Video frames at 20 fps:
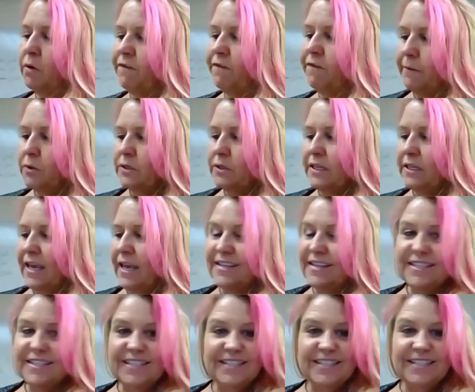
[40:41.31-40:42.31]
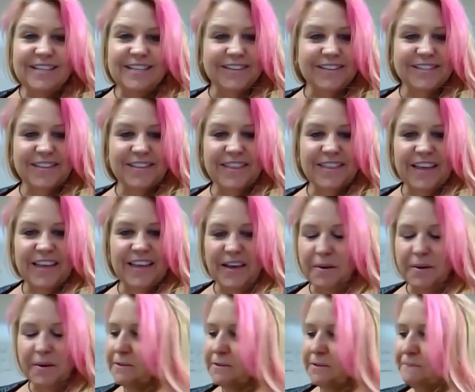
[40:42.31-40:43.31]
lower fibers
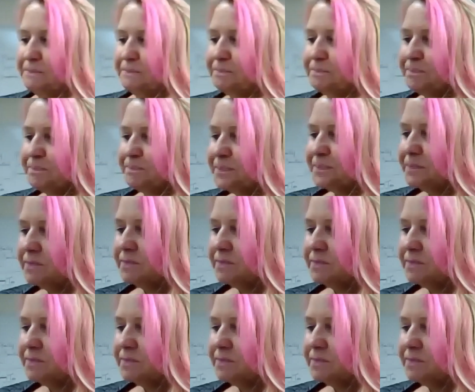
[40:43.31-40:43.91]
adduct the hip.